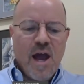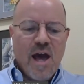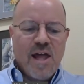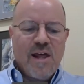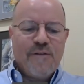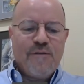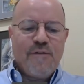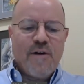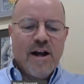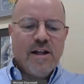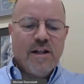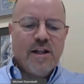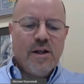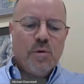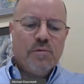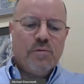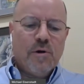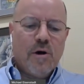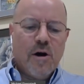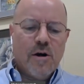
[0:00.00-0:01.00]
And then finally,
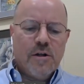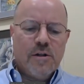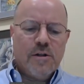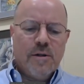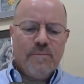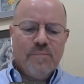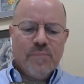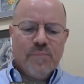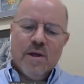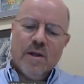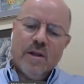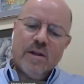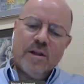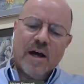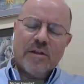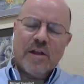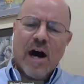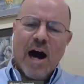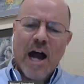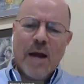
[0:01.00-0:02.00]
with regard
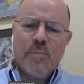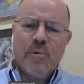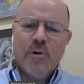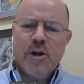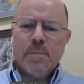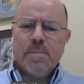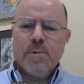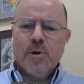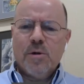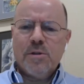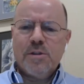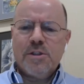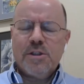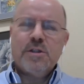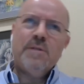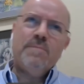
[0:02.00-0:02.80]
to the hybrid approach,